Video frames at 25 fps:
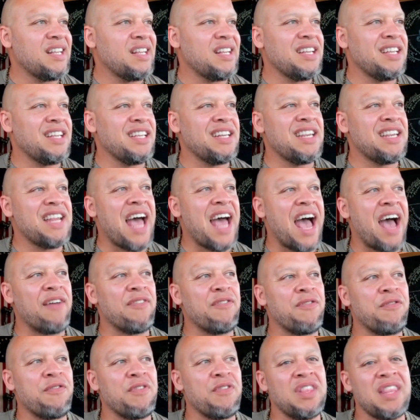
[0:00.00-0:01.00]
not
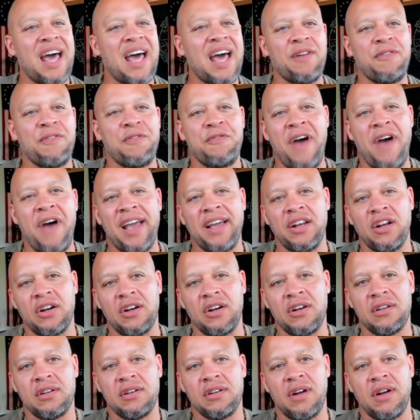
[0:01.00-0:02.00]
not a
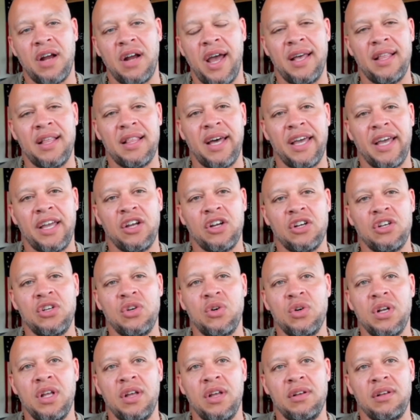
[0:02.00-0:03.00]
fighter, right? Like you're
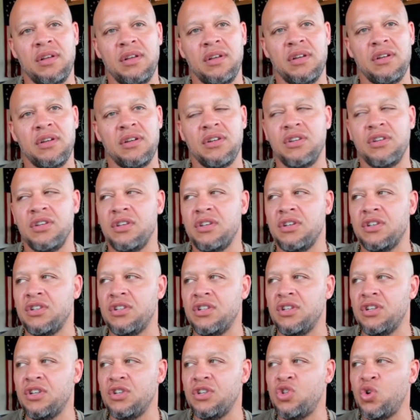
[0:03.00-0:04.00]
doing it, you're you're
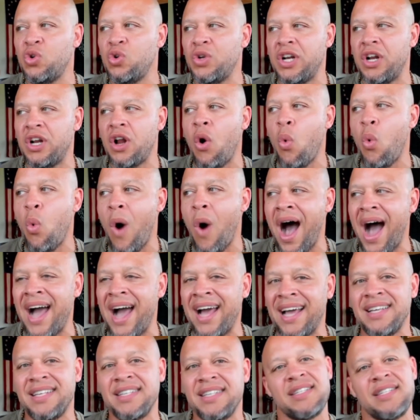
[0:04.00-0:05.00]
you're doing it in a
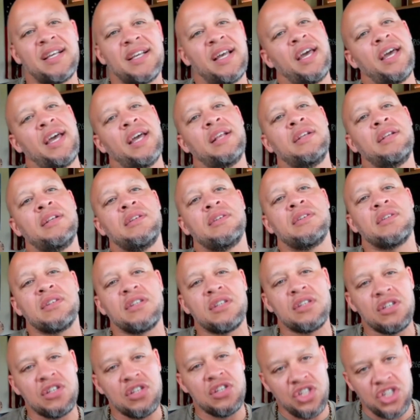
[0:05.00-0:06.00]
wise and
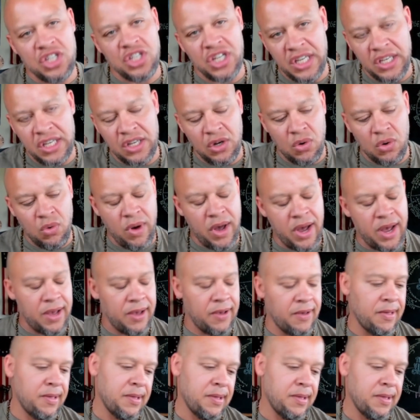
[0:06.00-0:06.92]
congenial way.